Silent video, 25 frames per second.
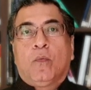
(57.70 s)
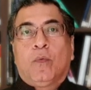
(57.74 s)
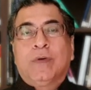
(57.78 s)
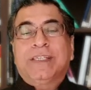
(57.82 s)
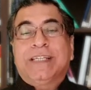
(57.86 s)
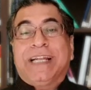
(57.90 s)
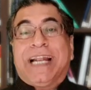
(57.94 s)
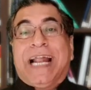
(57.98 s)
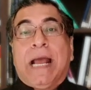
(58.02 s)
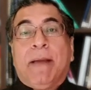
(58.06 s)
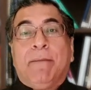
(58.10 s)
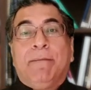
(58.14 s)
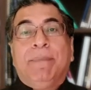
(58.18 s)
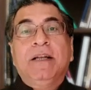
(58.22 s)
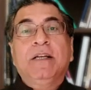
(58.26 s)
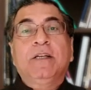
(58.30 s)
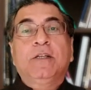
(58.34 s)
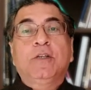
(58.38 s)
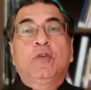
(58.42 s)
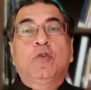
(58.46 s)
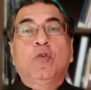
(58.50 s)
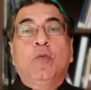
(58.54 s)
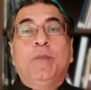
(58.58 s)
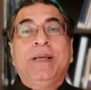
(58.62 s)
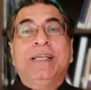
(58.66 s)
was liable
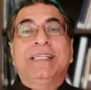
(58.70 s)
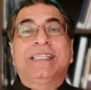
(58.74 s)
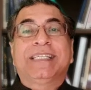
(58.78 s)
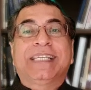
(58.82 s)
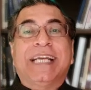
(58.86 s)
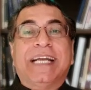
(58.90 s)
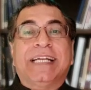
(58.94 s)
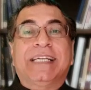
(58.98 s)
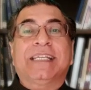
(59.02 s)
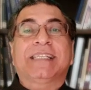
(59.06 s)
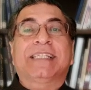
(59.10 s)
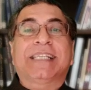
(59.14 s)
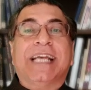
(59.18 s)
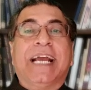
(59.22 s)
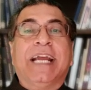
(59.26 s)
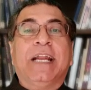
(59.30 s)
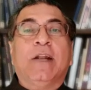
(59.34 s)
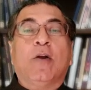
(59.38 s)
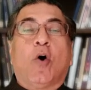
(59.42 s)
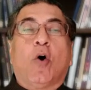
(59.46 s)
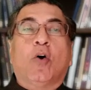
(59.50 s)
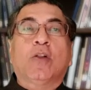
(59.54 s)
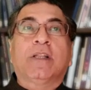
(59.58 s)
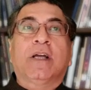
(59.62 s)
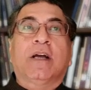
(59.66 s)
to be set
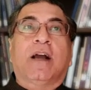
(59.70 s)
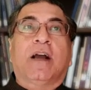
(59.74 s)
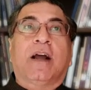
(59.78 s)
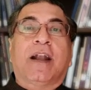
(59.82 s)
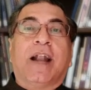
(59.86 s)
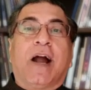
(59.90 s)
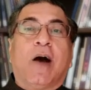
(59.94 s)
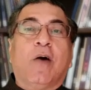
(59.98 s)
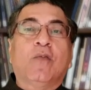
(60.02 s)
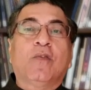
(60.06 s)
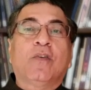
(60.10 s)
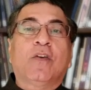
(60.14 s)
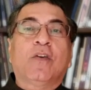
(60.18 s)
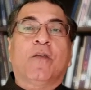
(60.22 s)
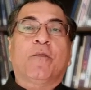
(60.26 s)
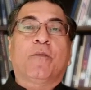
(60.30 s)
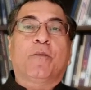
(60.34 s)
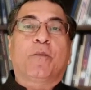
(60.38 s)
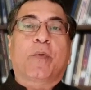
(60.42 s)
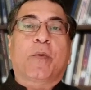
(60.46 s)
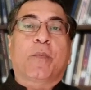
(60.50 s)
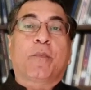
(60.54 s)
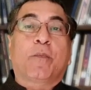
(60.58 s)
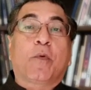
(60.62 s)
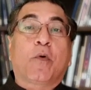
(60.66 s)
aside on the ground
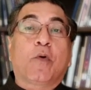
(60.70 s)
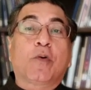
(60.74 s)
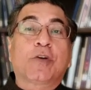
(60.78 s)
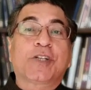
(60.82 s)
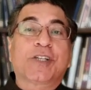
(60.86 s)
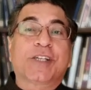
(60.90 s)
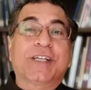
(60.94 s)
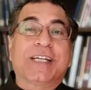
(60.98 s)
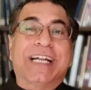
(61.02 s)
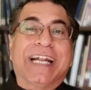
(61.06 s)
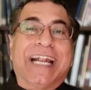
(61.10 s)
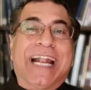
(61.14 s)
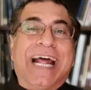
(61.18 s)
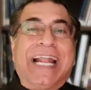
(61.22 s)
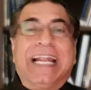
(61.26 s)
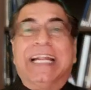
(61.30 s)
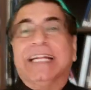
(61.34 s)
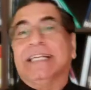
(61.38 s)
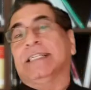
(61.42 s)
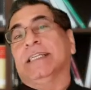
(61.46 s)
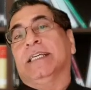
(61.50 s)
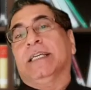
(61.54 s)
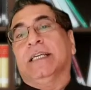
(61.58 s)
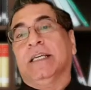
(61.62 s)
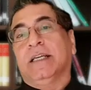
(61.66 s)
of
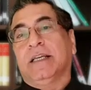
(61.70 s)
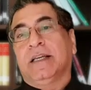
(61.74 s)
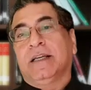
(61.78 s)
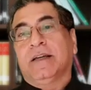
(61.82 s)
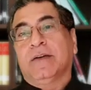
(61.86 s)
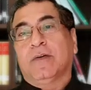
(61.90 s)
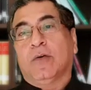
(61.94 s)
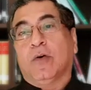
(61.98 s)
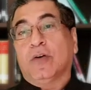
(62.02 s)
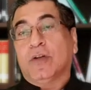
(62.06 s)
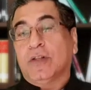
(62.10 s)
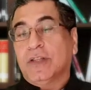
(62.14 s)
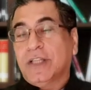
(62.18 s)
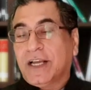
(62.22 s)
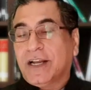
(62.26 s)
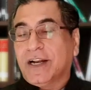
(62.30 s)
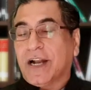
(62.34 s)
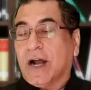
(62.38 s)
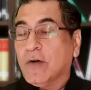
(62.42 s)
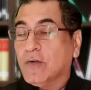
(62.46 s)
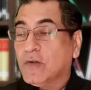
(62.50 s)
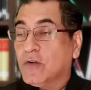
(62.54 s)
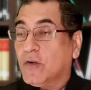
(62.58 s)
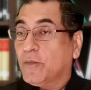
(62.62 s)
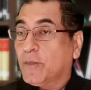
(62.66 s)
proportionality. On the
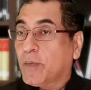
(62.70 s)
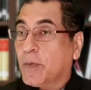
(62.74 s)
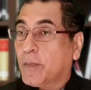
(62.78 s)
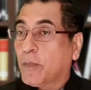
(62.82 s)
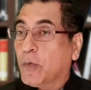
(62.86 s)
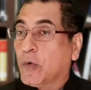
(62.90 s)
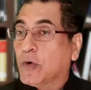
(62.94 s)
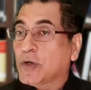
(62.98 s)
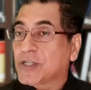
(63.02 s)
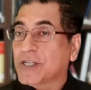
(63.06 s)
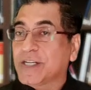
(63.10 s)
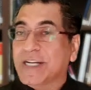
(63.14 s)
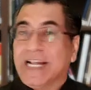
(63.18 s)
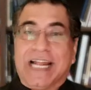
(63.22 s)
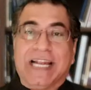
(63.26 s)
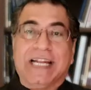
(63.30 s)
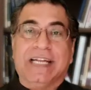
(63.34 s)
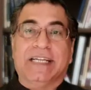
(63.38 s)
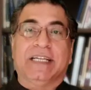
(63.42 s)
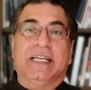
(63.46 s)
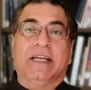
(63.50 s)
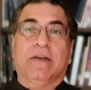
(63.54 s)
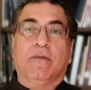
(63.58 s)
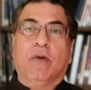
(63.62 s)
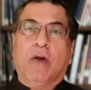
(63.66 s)
ground of
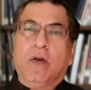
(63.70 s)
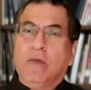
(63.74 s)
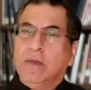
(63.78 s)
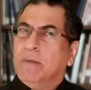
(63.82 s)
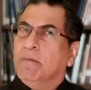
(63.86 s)
proportionality, one